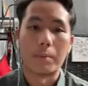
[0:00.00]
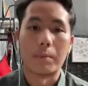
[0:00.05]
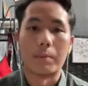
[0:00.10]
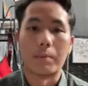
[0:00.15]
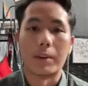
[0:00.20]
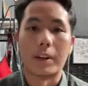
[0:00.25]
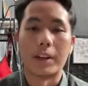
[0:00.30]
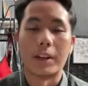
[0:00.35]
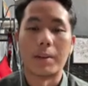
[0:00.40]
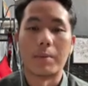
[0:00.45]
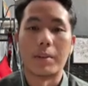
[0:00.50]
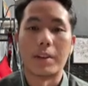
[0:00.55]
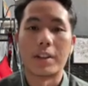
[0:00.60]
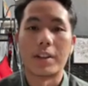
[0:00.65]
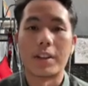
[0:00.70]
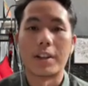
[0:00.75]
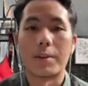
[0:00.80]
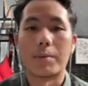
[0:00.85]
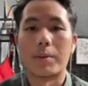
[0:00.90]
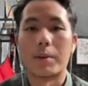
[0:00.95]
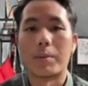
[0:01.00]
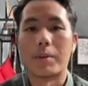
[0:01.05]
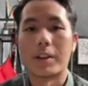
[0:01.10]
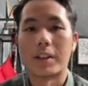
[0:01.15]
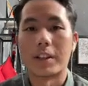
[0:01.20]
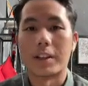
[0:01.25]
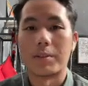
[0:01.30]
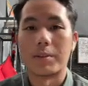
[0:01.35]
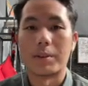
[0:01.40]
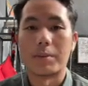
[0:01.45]
My name is Sheikh Muhammad
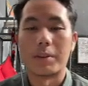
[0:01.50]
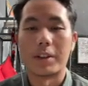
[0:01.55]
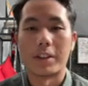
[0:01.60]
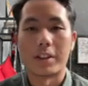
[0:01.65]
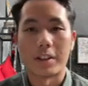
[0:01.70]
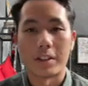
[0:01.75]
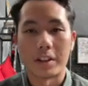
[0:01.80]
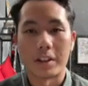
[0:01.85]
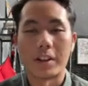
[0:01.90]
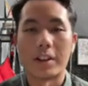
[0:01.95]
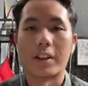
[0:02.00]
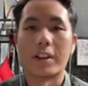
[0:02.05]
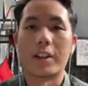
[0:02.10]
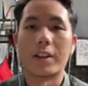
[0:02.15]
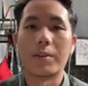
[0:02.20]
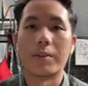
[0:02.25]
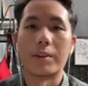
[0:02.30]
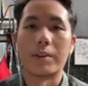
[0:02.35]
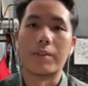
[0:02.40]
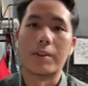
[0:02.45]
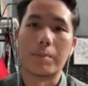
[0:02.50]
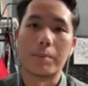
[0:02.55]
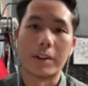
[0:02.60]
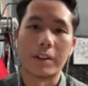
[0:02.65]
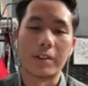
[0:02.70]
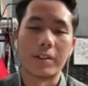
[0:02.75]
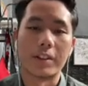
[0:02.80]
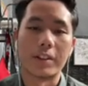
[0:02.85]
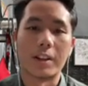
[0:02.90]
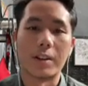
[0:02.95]
Shabil bin S.SHAHRIN with the
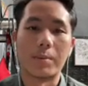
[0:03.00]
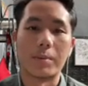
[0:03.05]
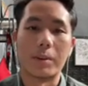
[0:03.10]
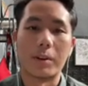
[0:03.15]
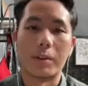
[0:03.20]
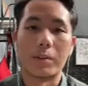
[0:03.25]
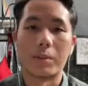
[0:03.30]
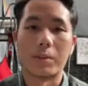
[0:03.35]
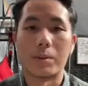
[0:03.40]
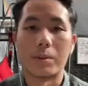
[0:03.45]
matrix number of